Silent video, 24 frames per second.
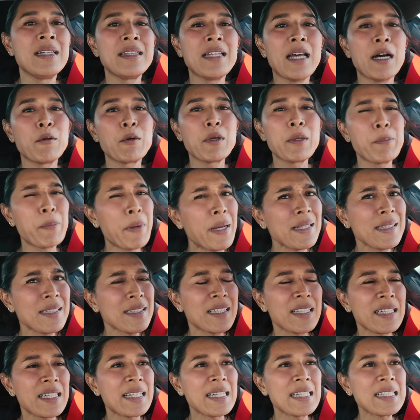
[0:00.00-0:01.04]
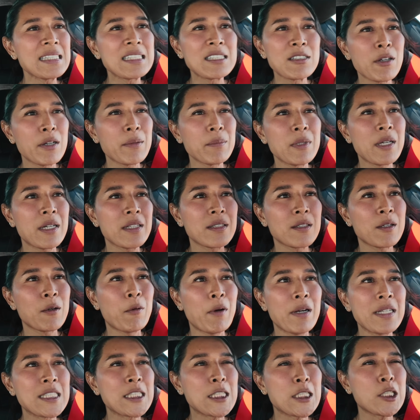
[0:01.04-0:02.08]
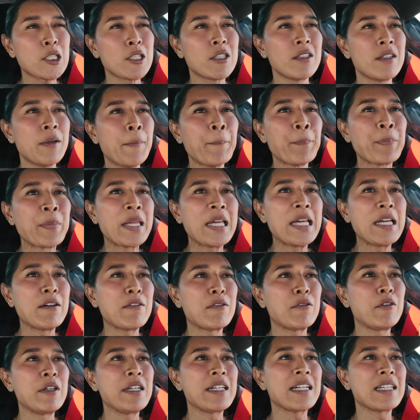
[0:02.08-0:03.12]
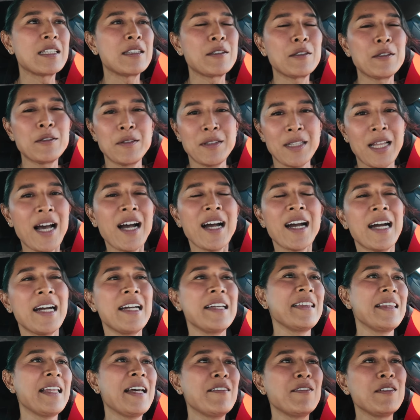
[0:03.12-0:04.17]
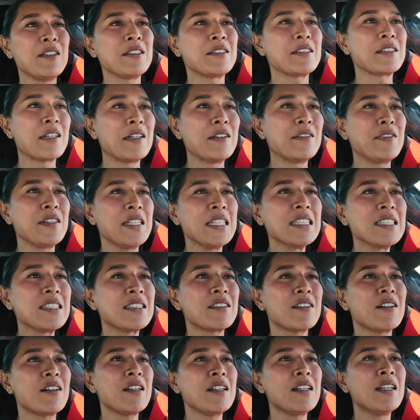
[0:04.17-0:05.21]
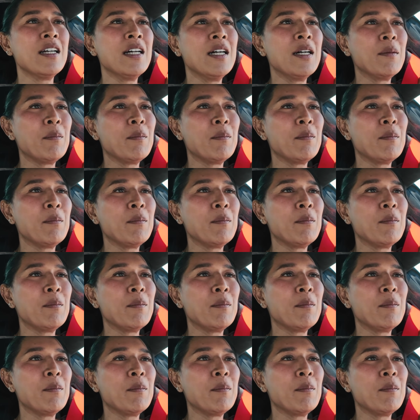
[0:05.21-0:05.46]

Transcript: Now, we painted the kit, so I'm not quite sure if we can do Nakai levels of install,